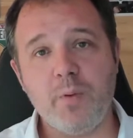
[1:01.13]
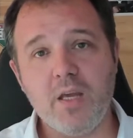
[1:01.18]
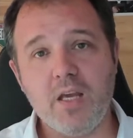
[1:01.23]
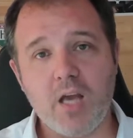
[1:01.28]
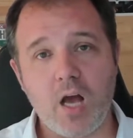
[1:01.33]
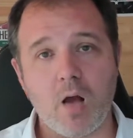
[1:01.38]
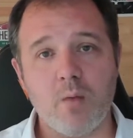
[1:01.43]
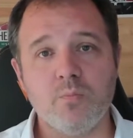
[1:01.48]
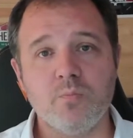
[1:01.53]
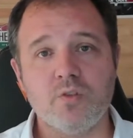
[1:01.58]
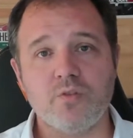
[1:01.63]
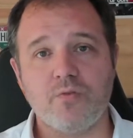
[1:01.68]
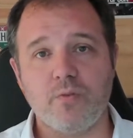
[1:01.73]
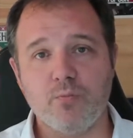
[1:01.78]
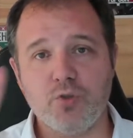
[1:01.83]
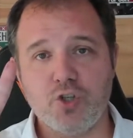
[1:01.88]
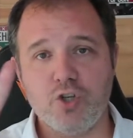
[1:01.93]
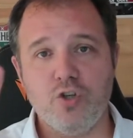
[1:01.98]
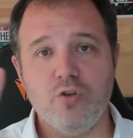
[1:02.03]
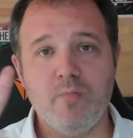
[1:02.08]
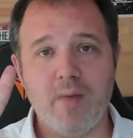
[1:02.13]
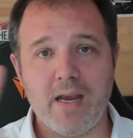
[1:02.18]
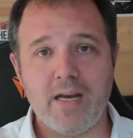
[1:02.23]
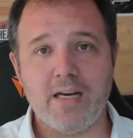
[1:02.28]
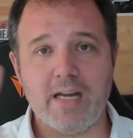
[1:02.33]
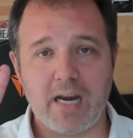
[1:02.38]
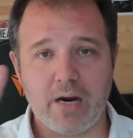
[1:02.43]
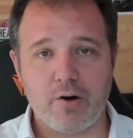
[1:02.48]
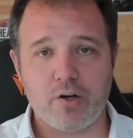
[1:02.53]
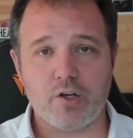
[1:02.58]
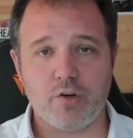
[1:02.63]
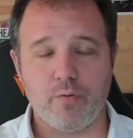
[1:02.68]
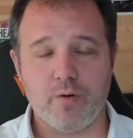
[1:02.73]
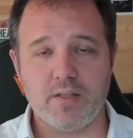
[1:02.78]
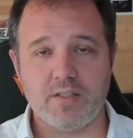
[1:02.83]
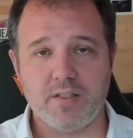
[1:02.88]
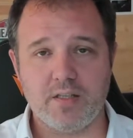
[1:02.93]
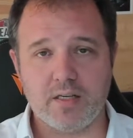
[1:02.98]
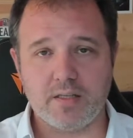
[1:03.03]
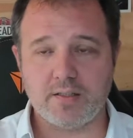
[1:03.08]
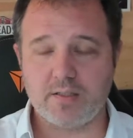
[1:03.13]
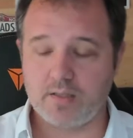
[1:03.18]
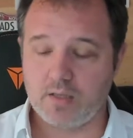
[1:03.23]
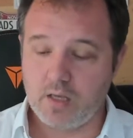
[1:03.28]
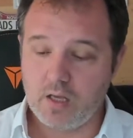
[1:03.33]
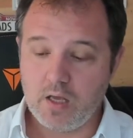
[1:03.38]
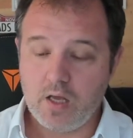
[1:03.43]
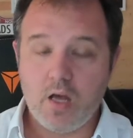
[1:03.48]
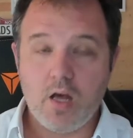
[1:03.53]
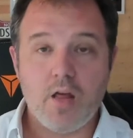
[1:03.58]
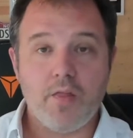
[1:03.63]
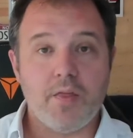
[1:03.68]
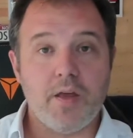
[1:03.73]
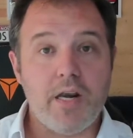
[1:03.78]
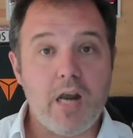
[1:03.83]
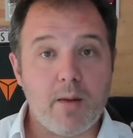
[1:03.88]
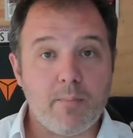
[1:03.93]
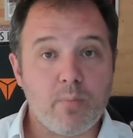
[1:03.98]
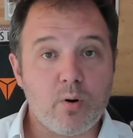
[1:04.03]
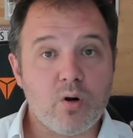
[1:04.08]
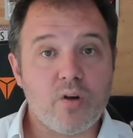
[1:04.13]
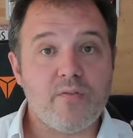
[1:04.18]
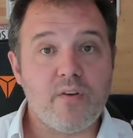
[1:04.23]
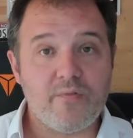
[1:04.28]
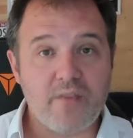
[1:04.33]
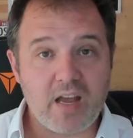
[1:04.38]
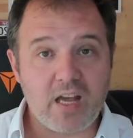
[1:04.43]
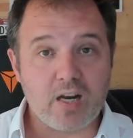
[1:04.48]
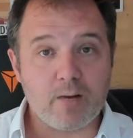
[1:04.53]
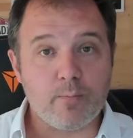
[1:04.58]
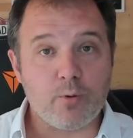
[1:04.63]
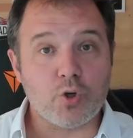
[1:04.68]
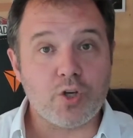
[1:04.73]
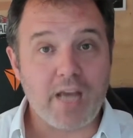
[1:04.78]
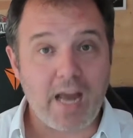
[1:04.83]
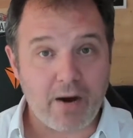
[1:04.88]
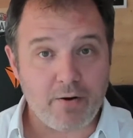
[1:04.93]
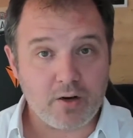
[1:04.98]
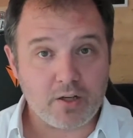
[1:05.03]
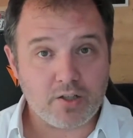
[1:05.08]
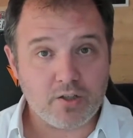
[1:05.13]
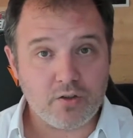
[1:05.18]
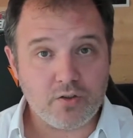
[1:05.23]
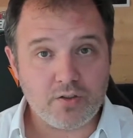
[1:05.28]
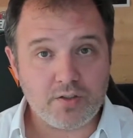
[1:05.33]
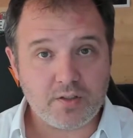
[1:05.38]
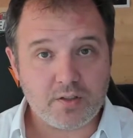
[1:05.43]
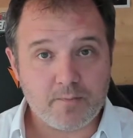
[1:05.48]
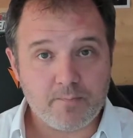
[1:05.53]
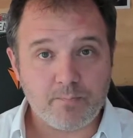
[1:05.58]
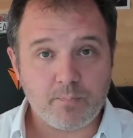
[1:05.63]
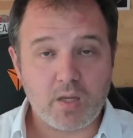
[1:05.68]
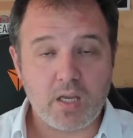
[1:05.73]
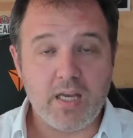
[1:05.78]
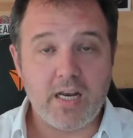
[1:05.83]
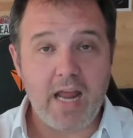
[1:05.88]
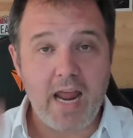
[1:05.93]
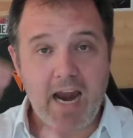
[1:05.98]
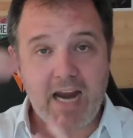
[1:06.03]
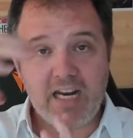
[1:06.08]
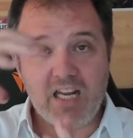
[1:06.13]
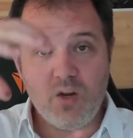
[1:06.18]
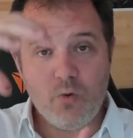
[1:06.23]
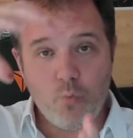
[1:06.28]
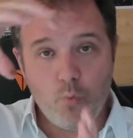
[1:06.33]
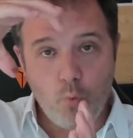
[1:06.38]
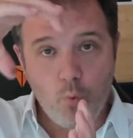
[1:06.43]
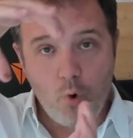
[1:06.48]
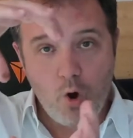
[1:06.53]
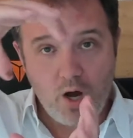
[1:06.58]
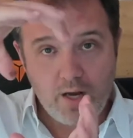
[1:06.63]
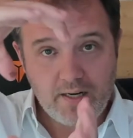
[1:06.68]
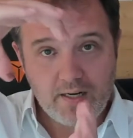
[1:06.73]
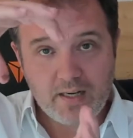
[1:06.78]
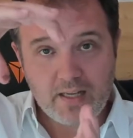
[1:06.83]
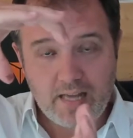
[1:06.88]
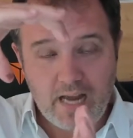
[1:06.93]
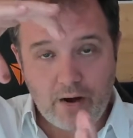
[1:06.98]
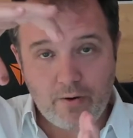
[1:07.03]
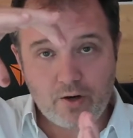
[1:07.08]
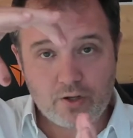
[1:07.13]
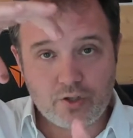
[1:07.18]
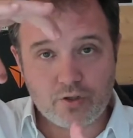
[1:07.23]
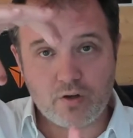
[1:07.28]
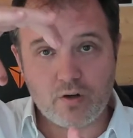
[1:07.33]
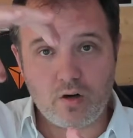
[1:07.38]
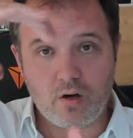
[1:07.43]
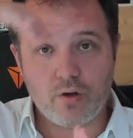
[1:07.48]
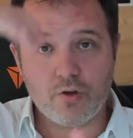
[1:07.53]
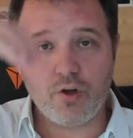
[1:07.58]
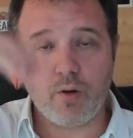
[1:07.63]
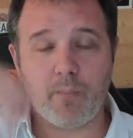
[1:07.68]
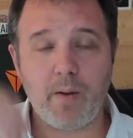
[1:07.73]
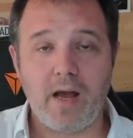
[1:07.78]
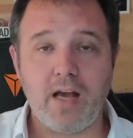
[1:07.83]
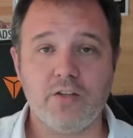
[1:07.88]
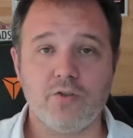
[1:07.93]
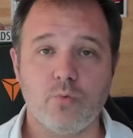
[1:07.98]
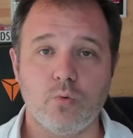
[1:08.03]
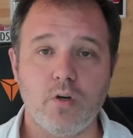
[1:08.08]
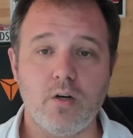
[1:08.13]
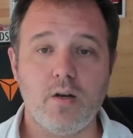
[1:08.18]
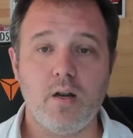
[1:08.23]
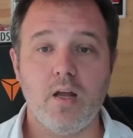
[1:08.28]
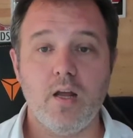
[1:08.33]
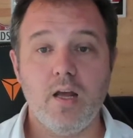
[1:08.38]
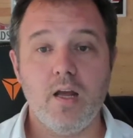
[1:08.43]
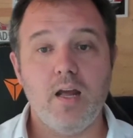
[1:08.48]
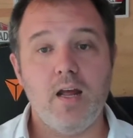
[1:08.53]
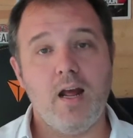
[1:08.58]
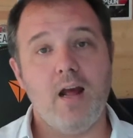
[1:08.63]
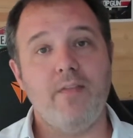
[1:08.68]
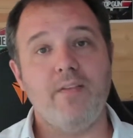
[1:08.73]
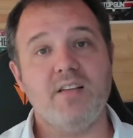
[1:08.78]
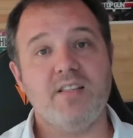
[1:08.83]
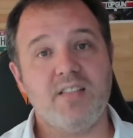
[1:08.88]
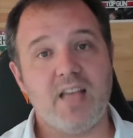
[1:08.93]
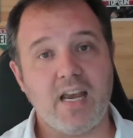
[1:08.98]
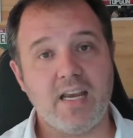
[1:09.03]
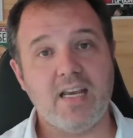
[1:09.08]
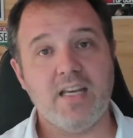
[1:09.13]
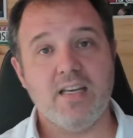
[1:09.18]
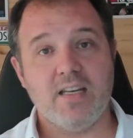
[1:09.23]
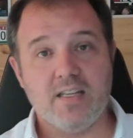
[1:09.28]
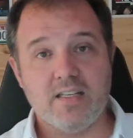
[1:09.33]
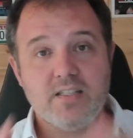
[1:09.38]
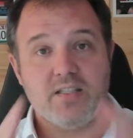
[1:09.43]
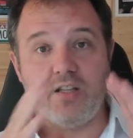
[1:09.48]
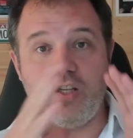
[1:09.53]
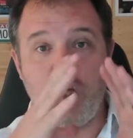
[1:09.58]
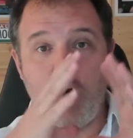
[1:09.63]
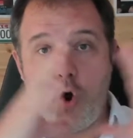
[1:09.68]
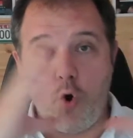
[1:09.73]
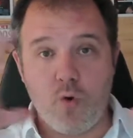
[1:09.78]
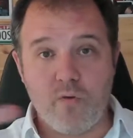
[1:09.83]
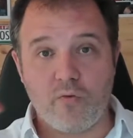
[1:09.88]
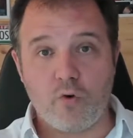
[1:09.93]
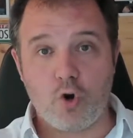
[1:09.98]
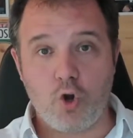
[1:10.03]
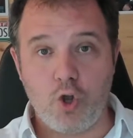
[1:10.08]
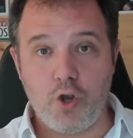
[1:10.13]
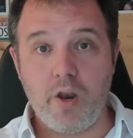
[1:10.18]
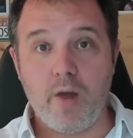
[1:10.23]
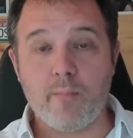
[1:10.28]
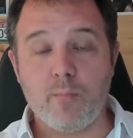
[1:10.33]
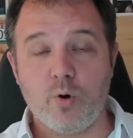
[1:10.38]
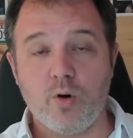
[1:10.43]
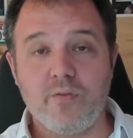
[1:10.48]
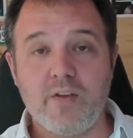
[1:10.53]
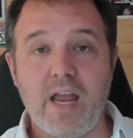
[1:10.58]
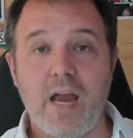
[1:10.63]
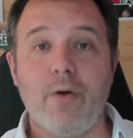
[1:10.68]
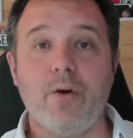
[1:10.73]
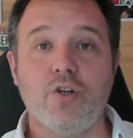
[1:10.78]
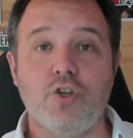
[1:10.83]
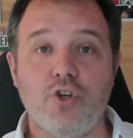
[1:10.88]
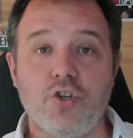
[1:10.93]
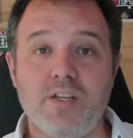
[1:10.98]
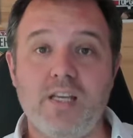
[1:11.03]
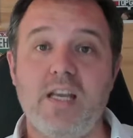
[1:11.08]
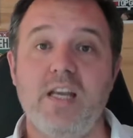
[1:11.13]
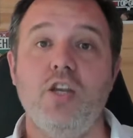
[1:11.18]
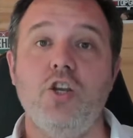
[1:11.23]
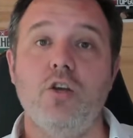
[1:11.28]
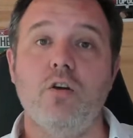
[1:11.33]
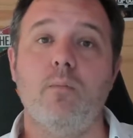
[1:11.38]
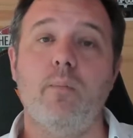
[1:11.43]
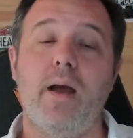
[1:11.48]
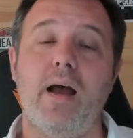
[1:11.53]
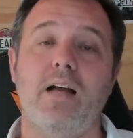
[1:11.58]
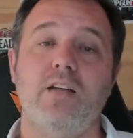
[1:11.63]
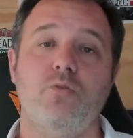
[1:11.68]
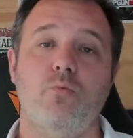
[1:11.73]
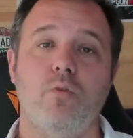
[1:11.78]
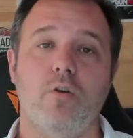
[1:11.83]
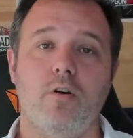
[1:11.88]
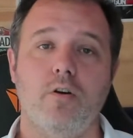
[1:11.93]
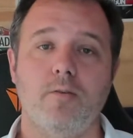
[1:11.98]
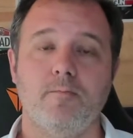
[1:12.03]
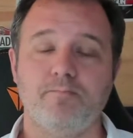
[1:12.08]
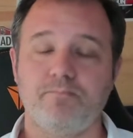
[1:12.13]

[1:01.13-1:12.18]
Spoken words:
comes from two main characteristics: the number of available characters in any one character on your password, and the second is the overall number of characters in your password.